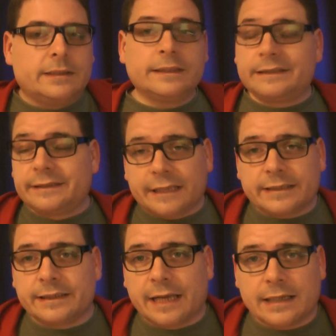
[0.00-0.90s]
it's
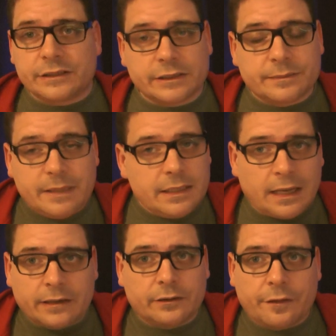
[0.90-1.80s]
just, again, just
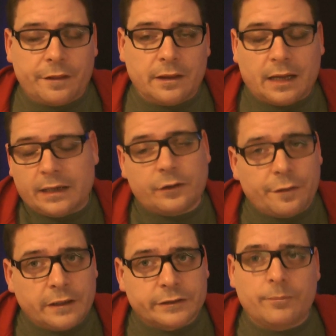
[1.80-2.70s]
me, I don't
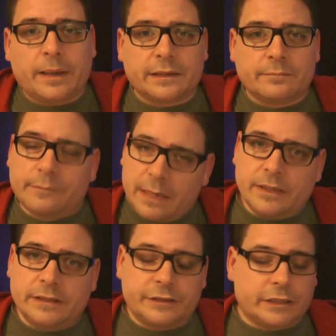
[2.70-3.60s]
think so, but
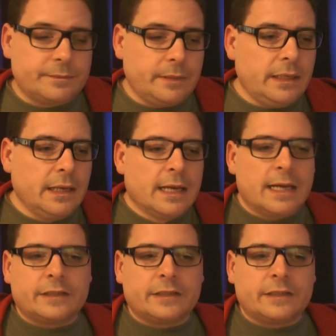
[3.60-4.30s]
maybe it's just me,